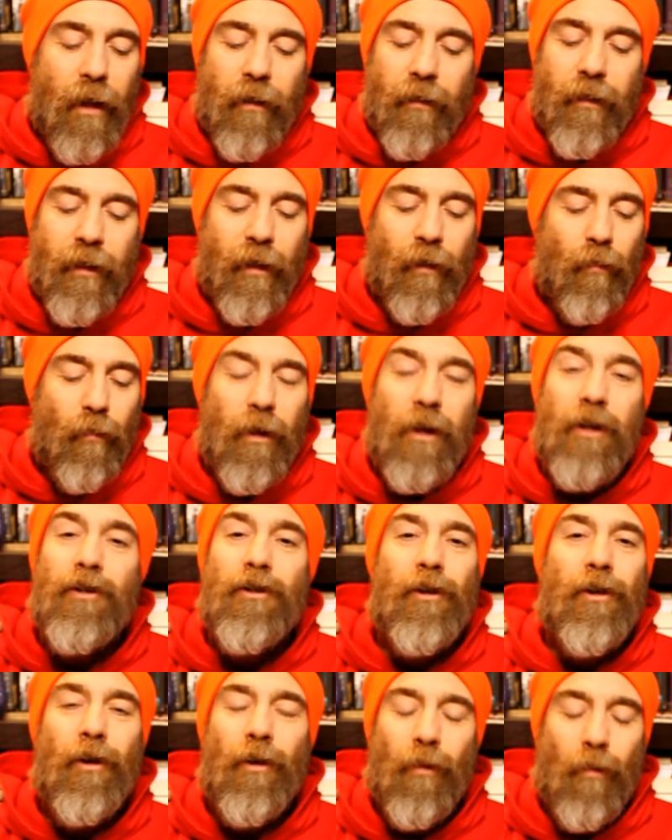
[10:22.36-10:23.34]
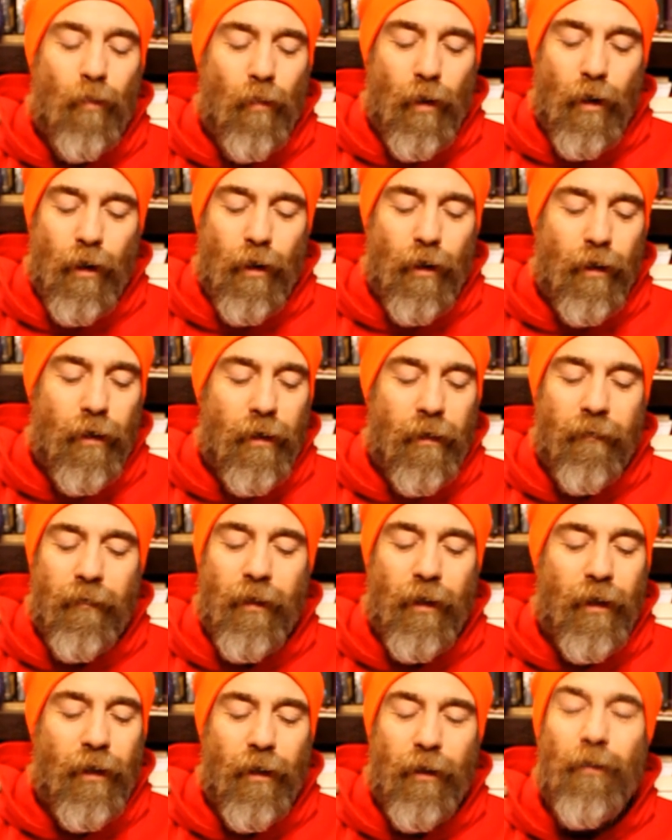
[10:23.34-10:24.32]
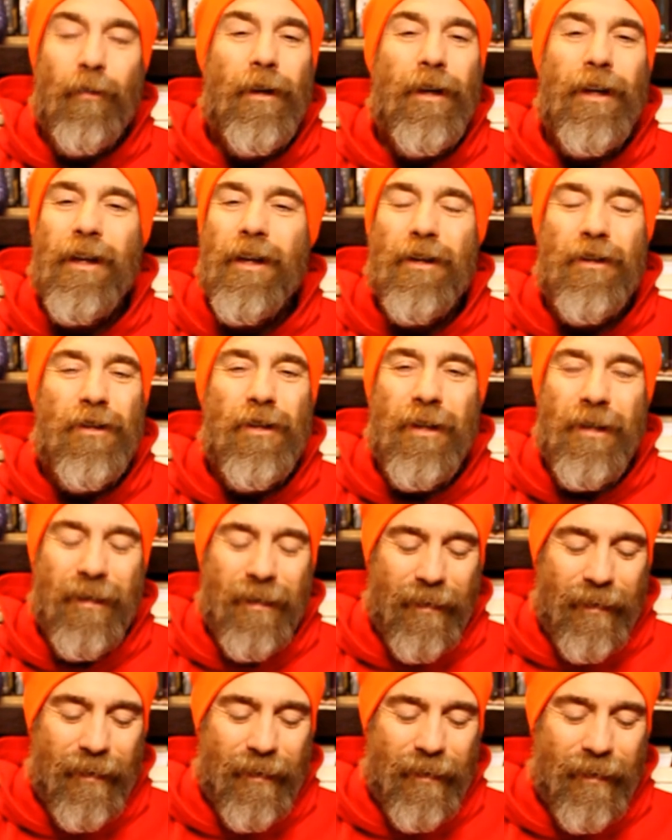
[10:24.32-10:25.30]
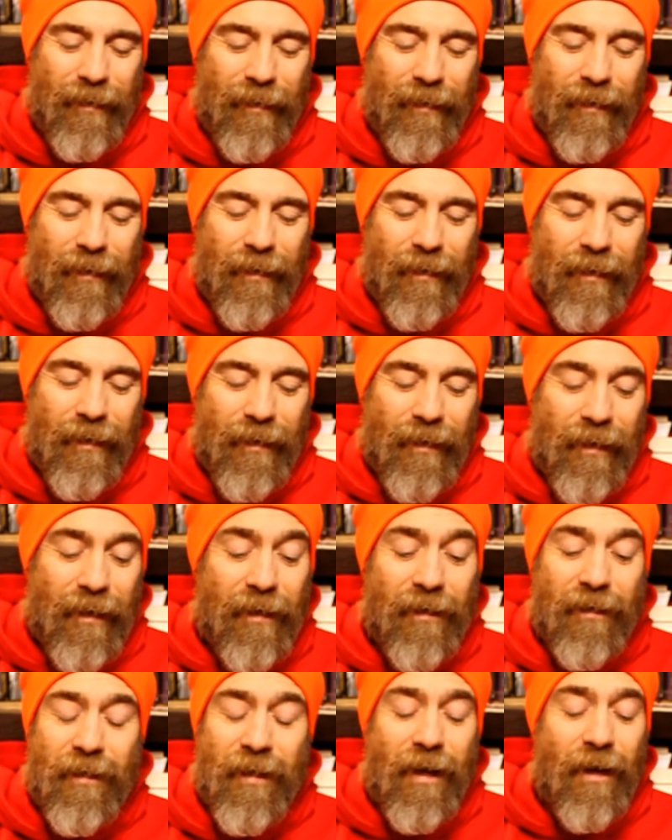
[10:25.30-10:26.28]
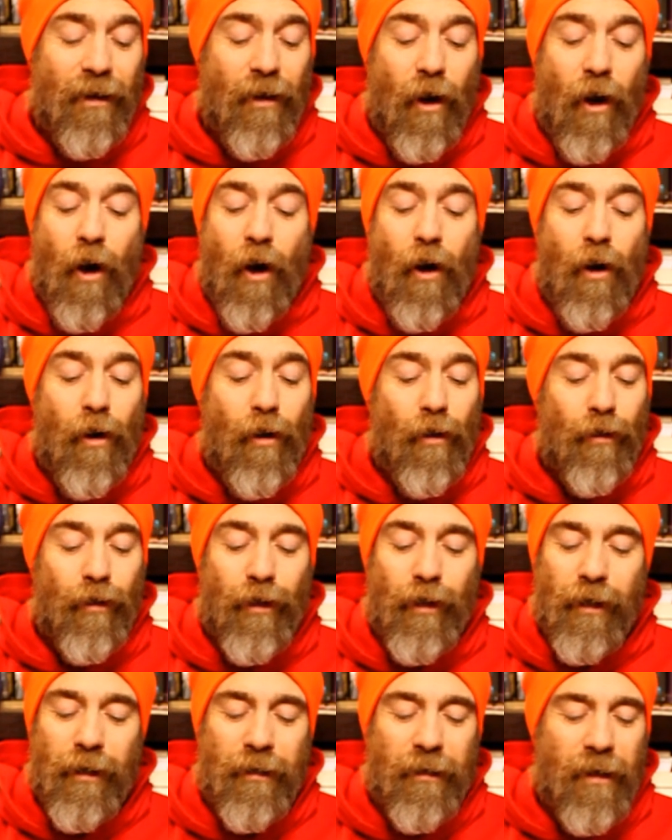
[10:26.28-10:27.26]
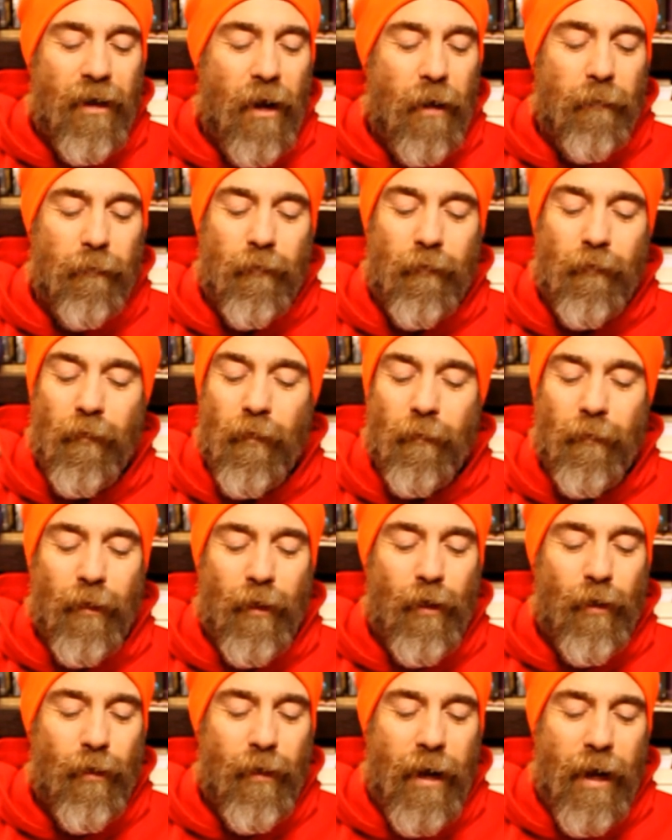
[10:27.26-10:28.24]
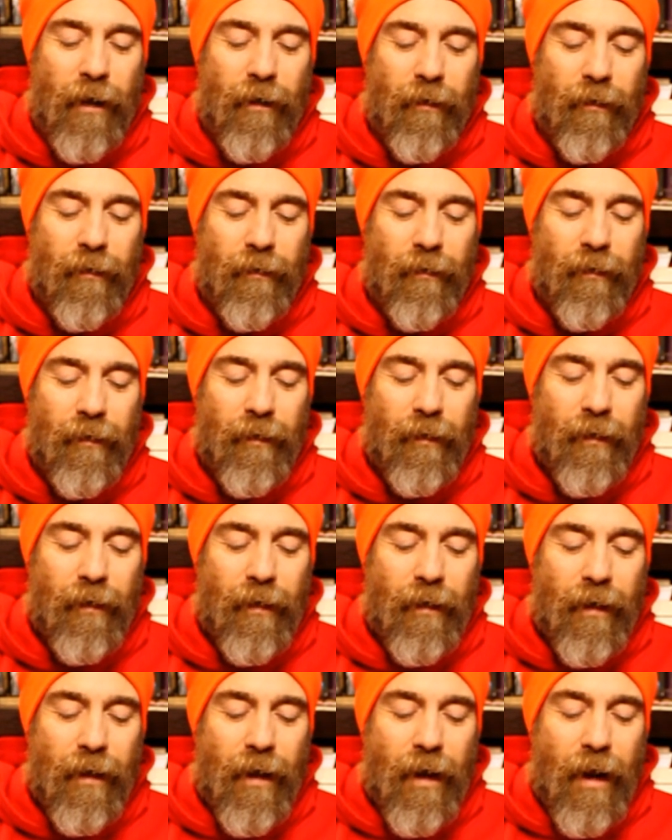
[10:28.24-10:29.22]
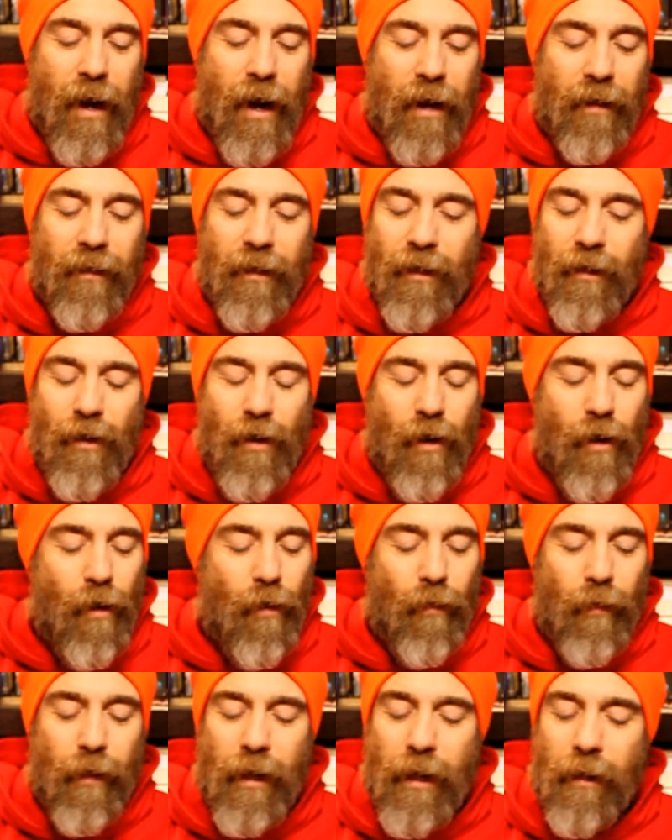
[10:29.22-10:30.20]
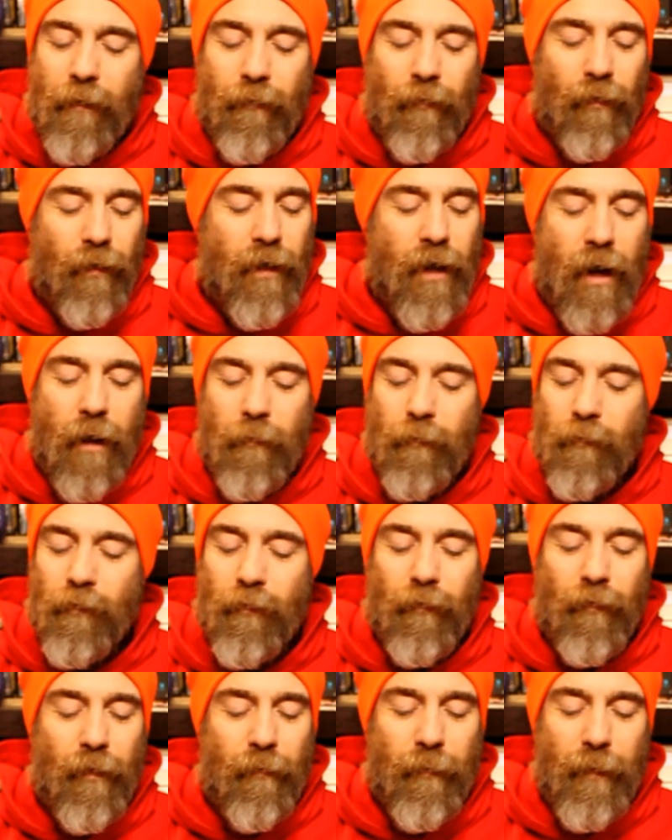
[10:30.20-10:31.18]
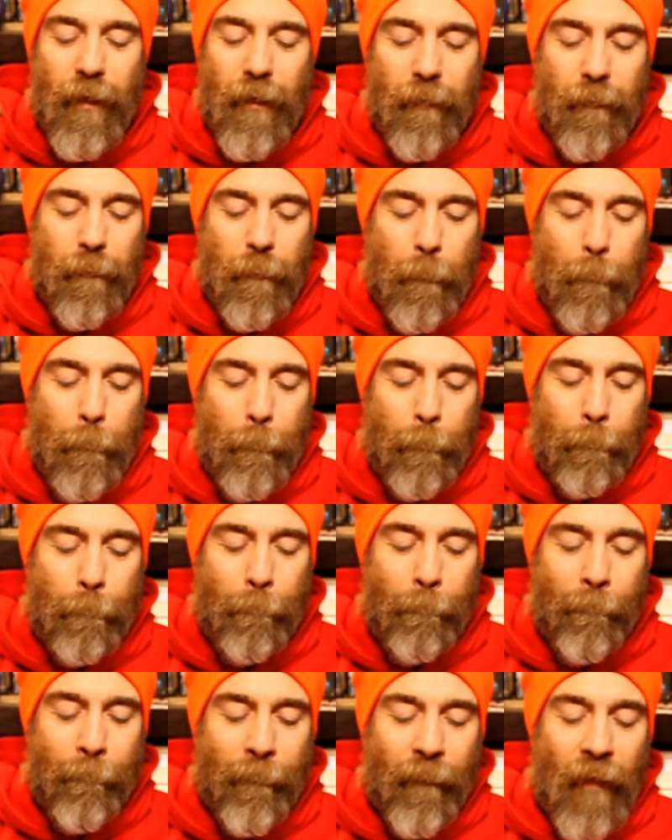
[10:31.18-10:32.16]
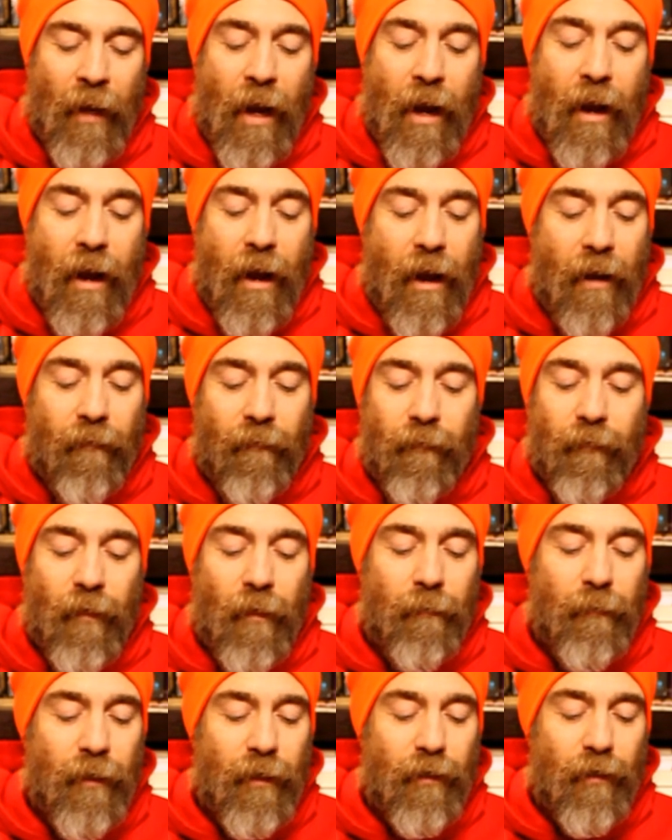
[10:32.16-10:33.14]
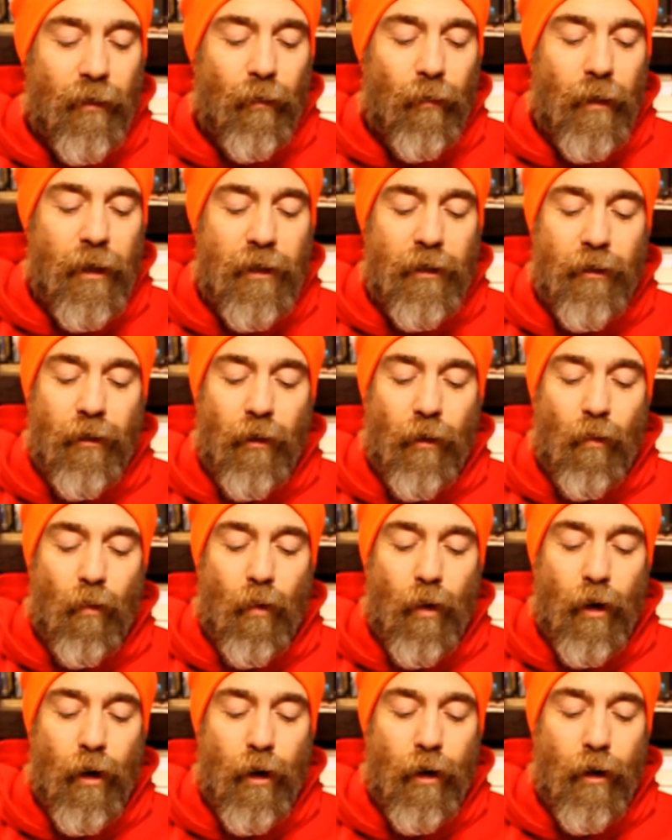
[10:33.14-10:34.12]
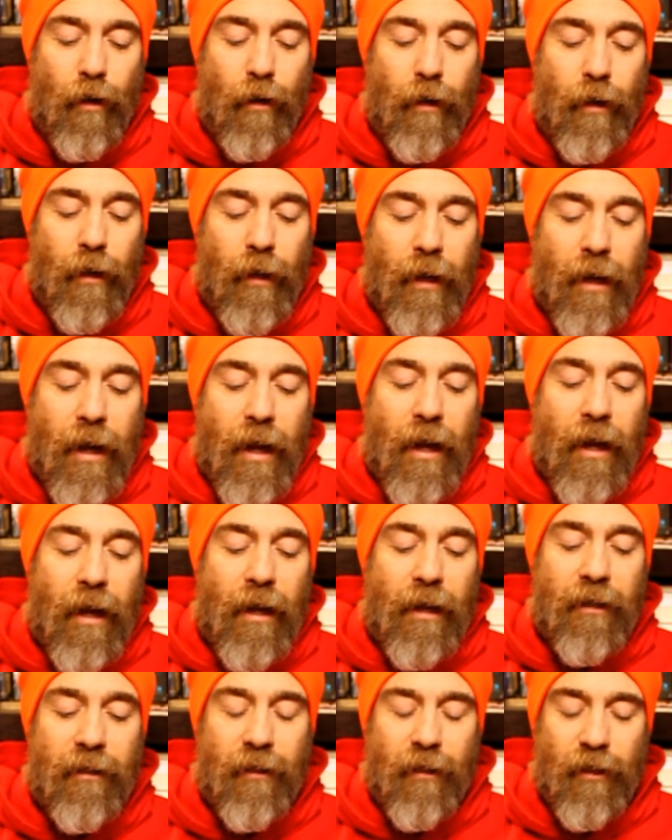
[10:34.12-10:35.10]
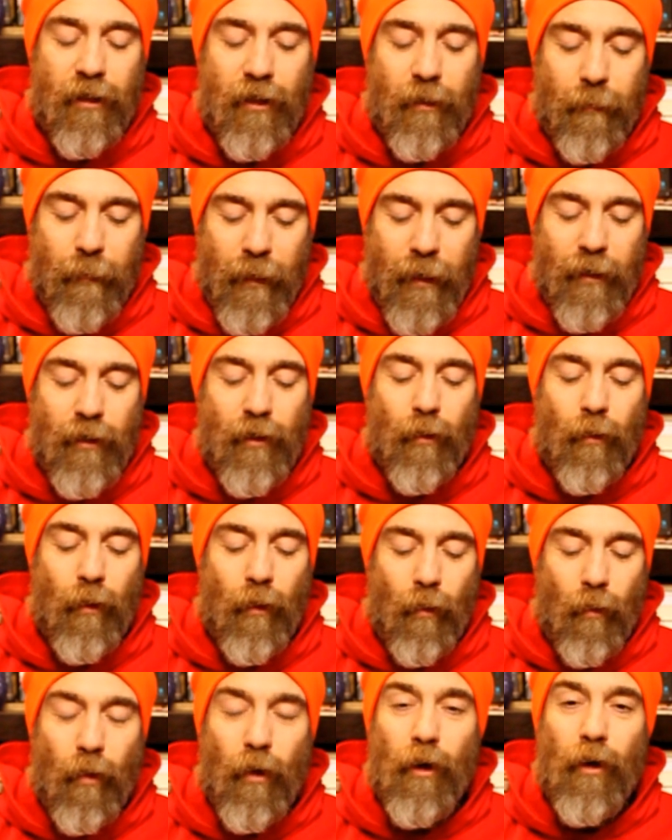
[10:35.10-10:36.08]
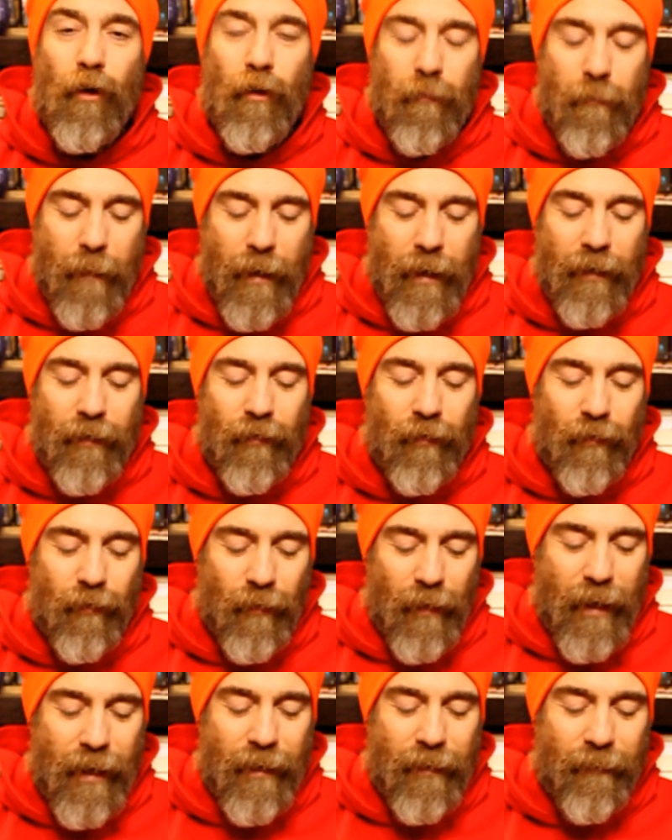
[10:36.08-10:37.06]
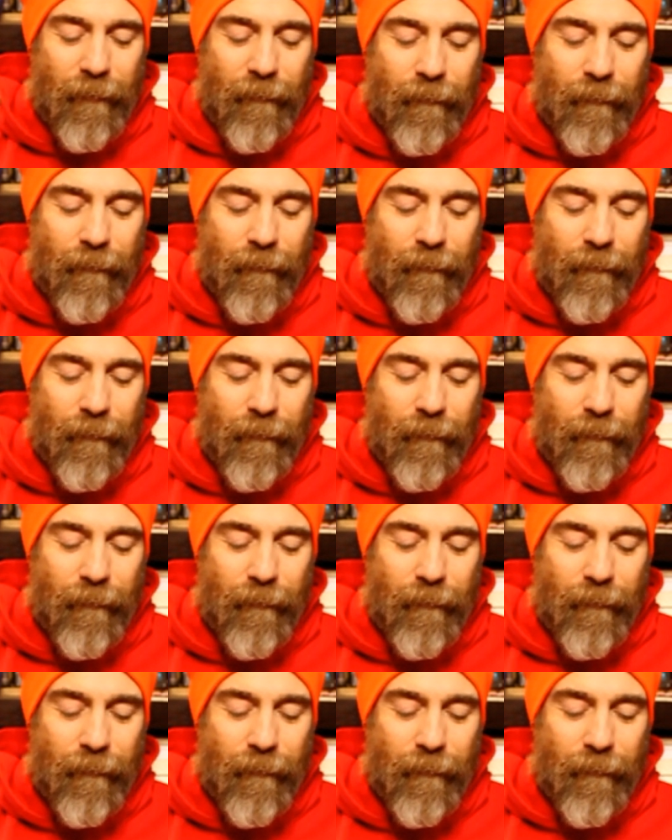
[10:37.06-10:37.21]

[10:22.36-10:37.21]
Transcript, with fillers: The original word of the good religion is that all good comes from the Creator and that no evil comes from Him. And from this original word, is the spiritual world made straight